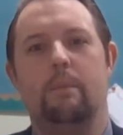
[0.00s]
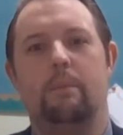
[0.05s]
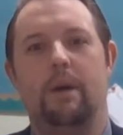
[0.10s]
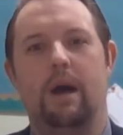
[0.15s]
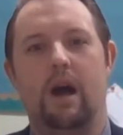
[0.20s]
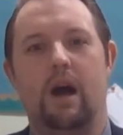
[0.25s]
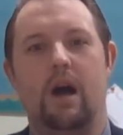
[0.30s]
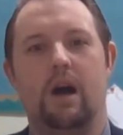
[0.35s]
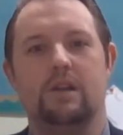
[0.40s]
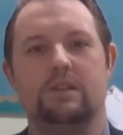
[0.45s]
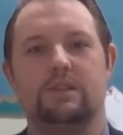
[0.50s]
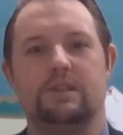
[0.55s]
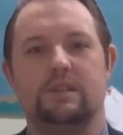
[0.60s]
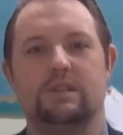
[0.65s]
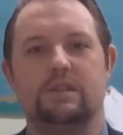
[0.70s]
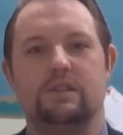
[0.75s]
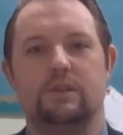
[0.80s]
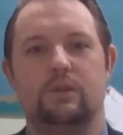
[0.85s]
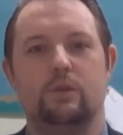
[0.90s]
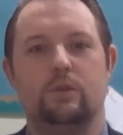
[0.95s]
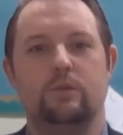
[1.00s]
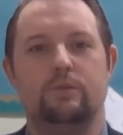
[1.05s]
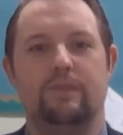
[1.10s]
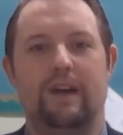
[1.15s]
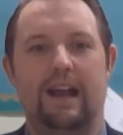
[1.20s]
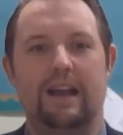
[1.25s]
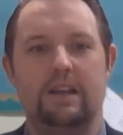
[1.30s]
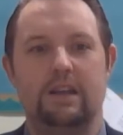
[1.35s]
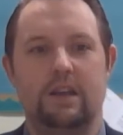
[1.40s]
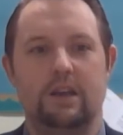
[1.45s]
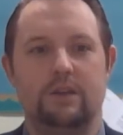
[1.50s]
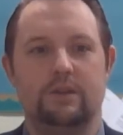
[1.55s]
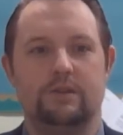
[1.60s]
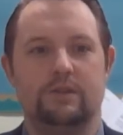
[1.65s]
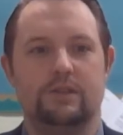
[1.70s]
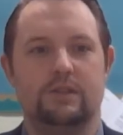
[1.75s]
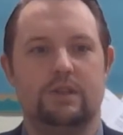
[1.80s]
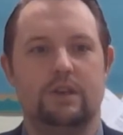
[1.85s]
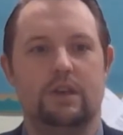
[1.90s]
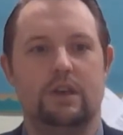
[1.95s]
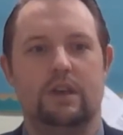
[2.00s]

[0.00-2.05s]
part school values.